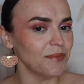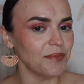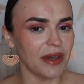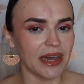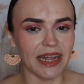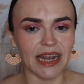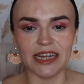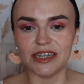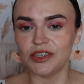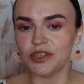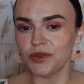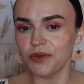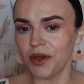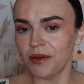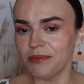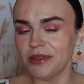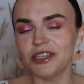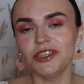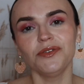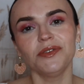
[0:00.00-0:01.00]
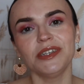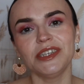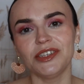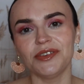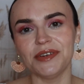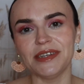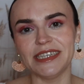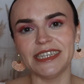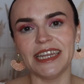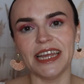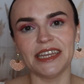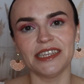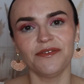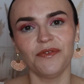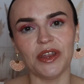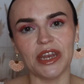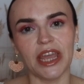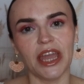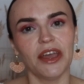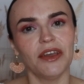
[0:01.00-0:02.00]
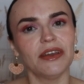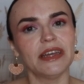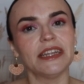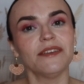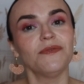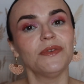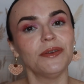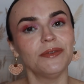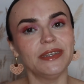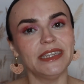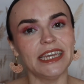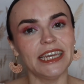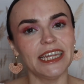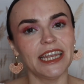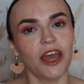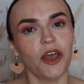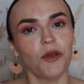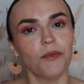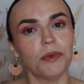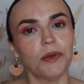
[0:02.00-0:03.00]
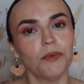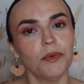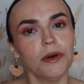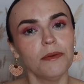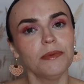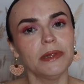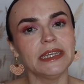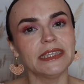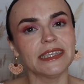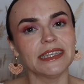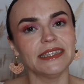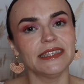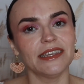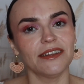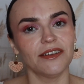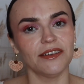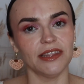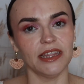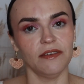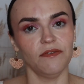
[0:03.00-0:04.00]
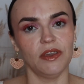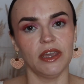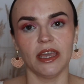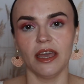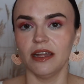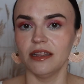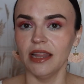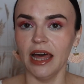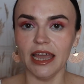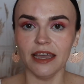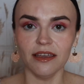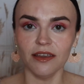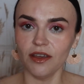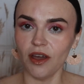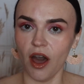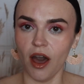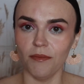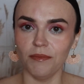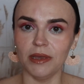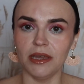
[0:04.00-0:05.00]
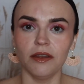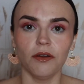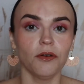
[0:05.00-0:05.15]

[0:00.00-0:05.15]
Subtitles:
But I do hope that you enjoyed today's video, and if you did, I hope you will please consider leaving a like, a comment,